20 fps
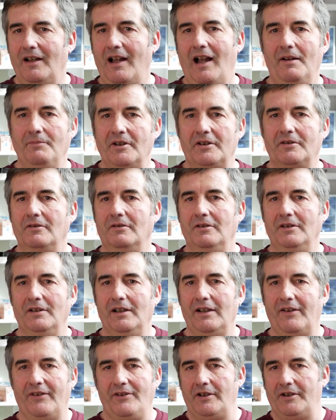
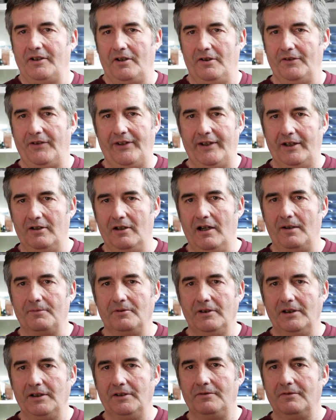it's not a hot seller.
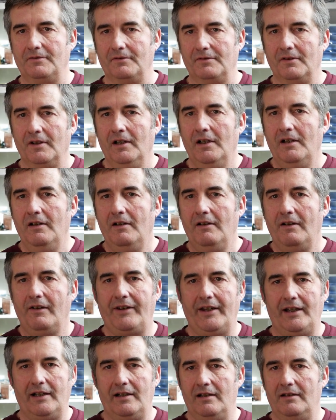I'm going to
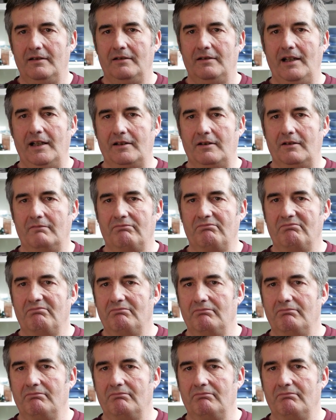sell like